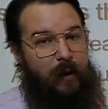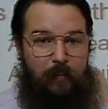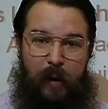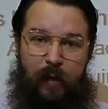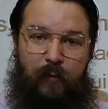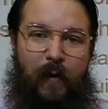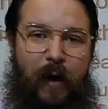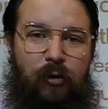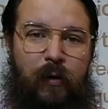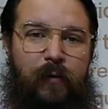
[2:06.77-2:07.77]
like
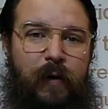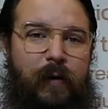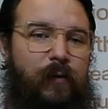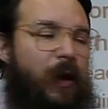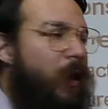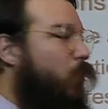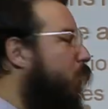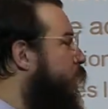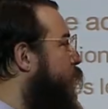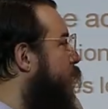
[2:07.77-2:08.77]
manufacturing sense,
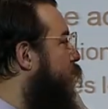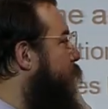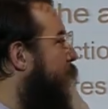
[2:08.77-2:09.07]
what if we could